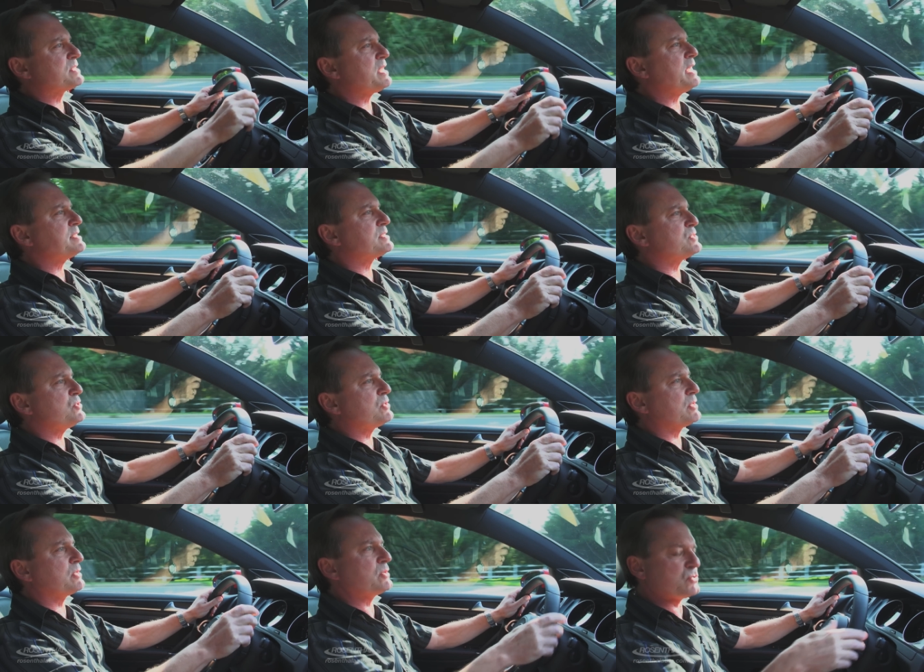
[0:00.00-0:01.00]
nice is you
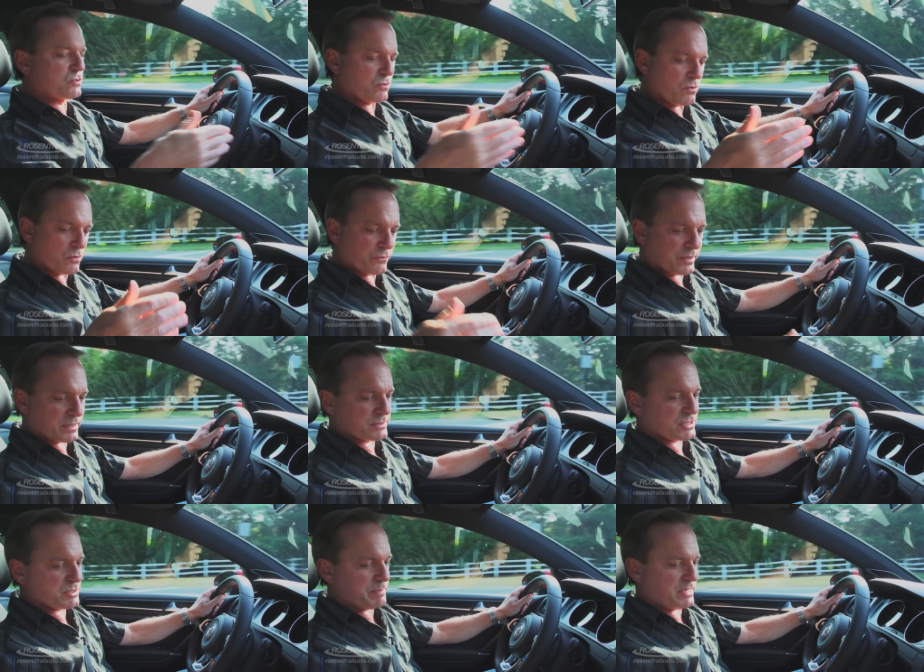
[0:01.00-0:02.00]
can control the
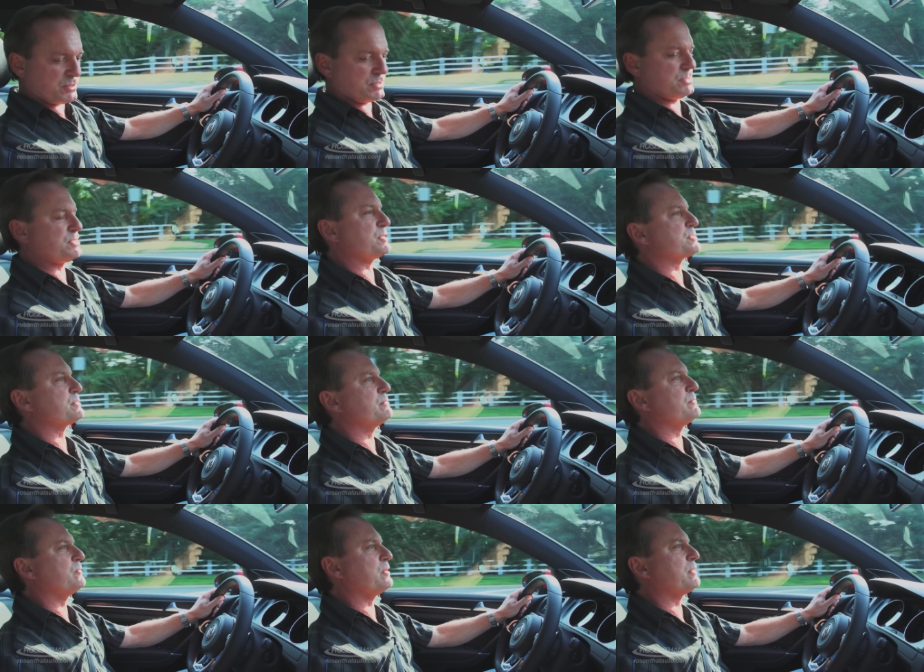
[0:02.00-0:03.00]
suspension
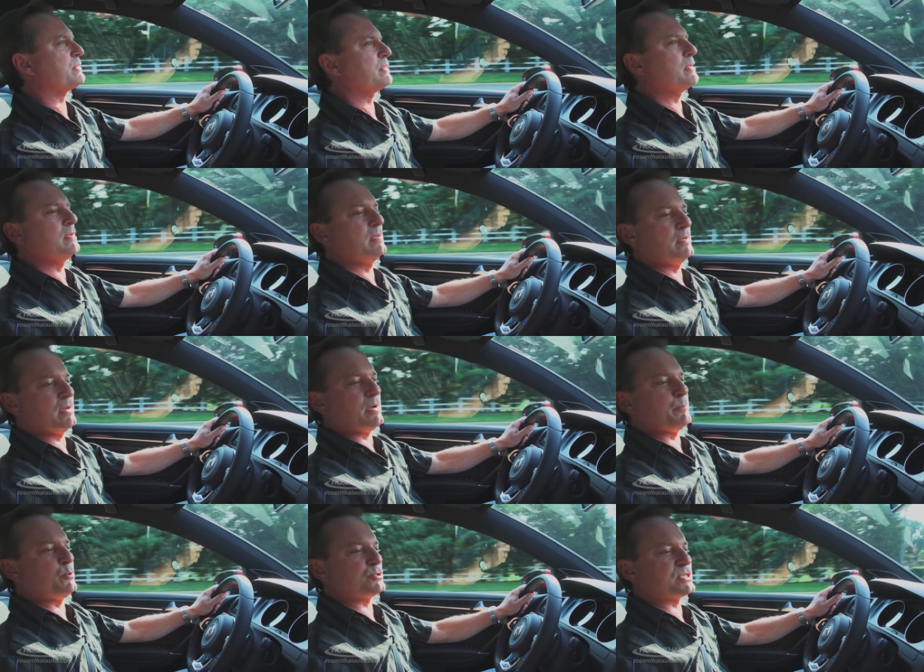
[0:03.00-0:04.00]
system with a
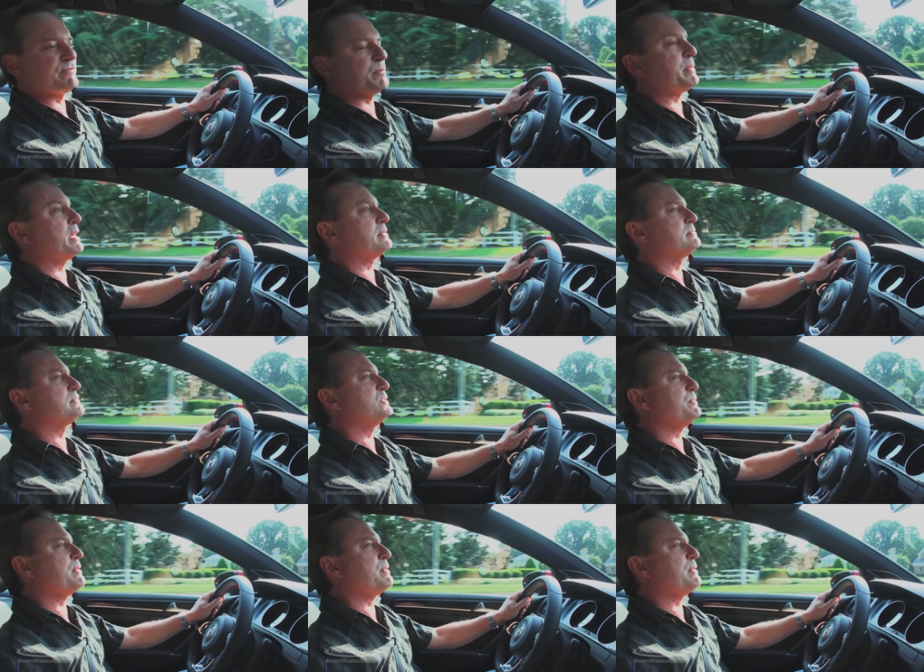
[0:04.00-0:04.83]
push of a button. You